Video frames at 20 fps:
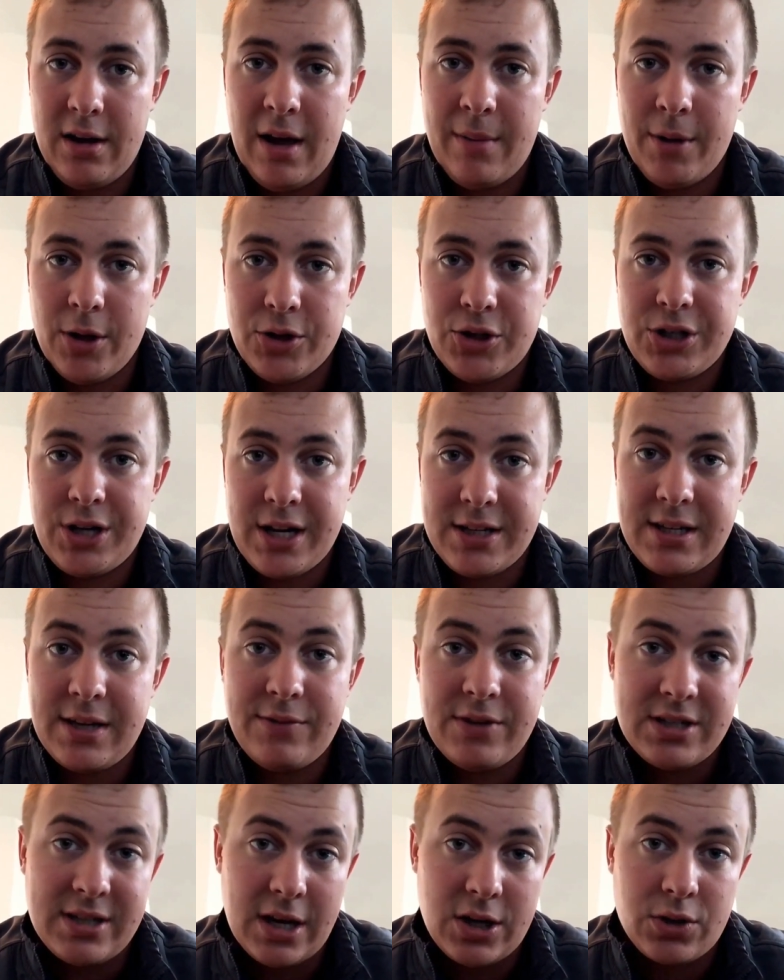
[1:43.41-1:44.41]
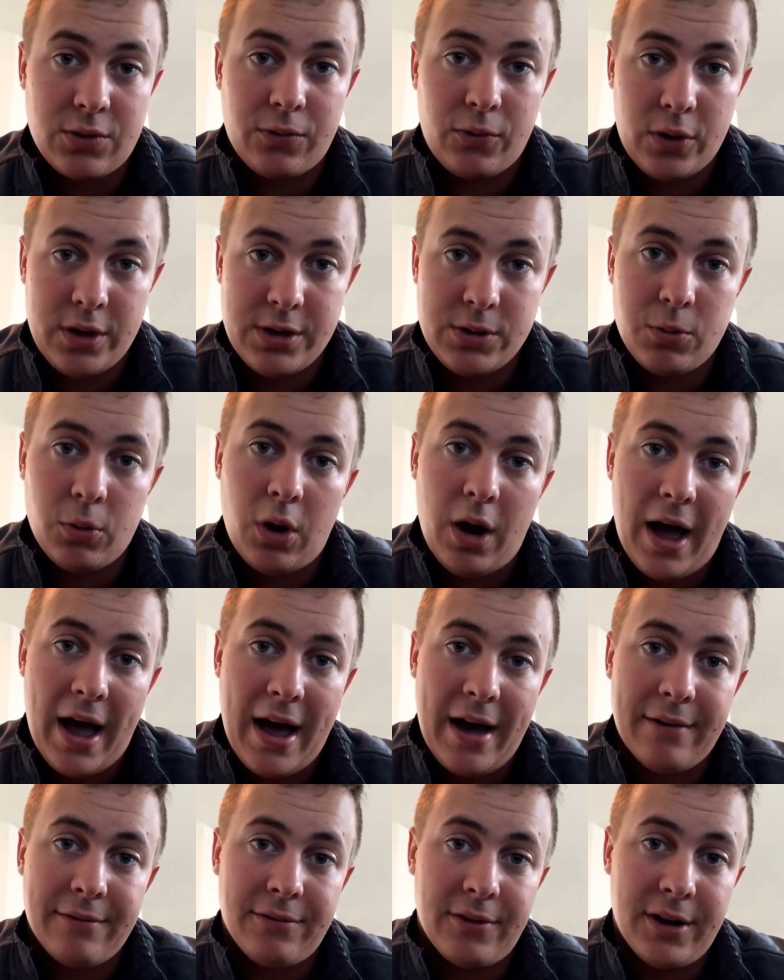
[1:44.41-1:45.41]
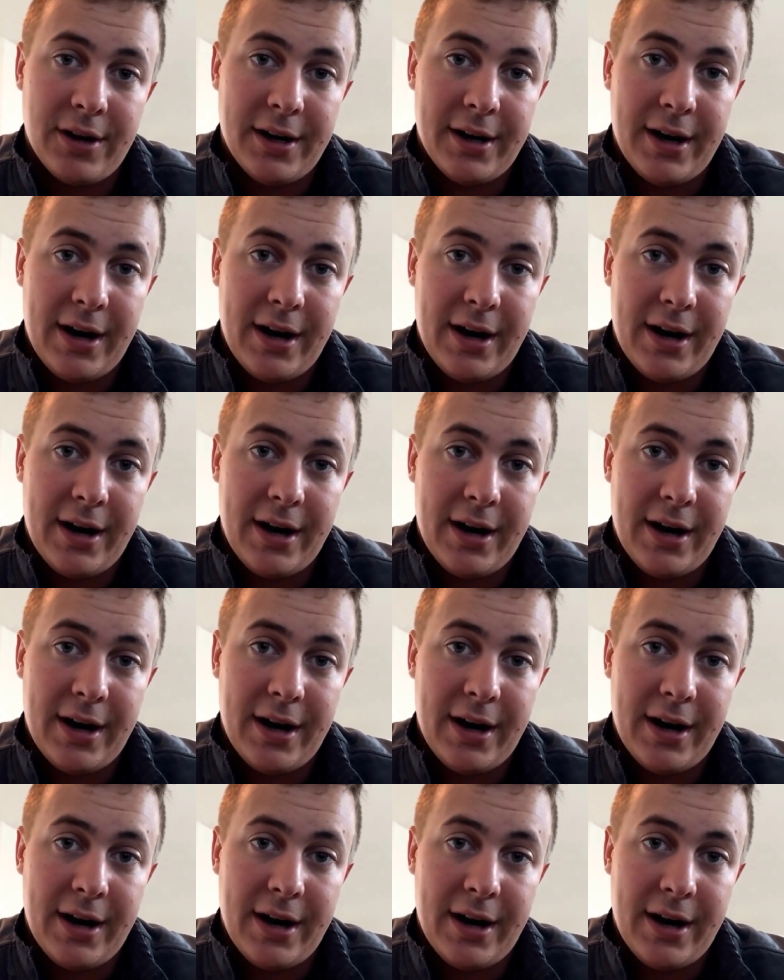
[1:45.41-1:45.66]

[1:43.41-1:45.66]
MLG.tv slash Fwiz will have uh,